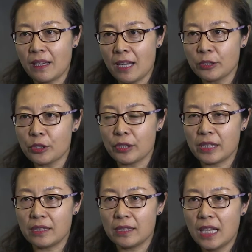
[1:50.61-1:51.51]

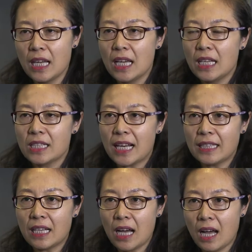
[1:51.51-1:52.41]
countries.
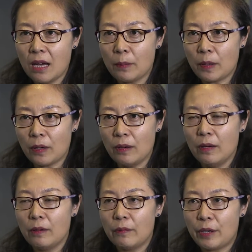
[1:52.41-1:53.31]
China Harbor
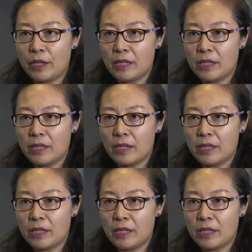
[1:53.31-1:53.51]
very